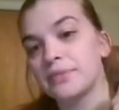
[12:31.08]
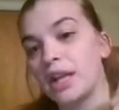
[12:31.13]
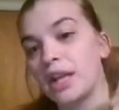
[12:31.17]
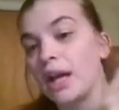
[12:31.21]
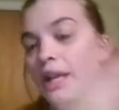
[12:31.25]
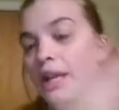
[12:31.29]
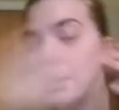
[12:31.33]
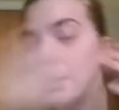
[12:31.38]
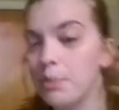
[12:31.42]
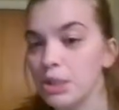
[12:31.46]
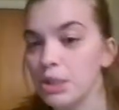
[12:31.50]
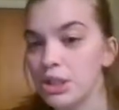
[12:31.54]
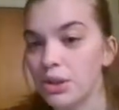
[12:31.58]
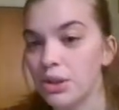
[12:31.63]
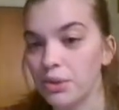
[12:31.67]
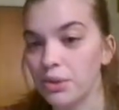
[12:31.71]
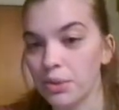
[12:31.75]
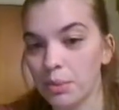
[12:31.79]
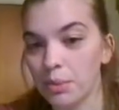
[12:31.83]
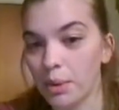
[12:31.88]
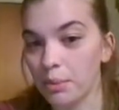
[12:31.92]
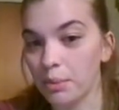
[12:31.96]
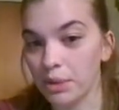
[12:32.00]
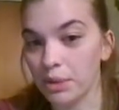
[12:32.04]
again, we don't
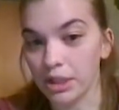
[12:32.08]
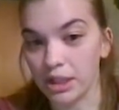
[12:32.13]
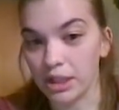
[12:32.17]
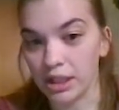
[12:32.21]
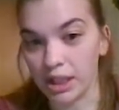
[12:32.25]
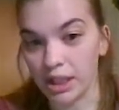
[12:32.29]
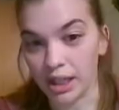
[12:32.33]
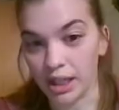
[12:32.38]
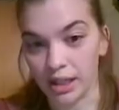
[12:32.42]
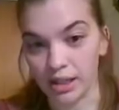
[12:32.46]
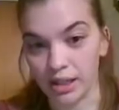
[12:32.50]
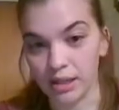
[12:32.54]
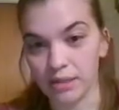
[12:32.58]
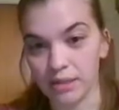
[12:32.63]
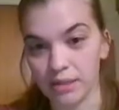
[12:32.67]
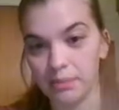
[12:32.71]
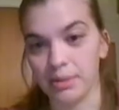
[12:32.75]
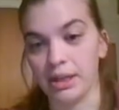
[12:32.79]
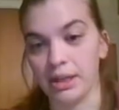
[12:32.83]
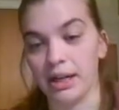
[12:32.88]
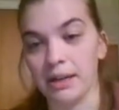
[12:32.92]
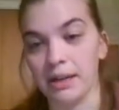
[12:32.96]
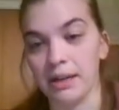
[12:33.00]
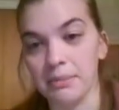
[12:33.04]
know what we're going to get,
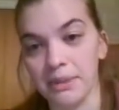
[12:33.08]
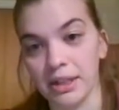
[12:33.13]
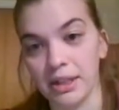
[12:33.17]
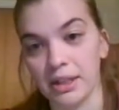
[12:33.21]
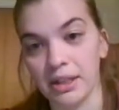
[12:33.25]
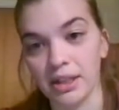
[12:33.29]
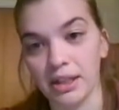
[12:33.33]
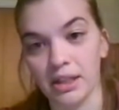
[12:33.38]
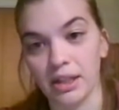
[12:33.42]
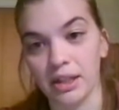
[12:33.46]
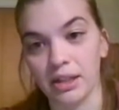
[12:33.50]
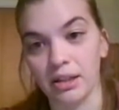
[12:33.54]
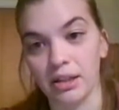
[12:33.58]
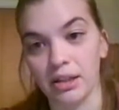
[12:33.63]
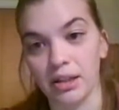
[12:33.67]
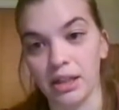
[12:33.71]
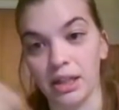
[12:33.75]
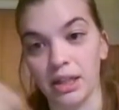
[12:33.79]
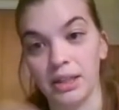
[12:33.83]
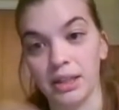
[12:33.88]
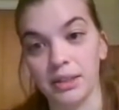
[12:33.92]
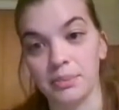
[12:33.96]
but I'm thinking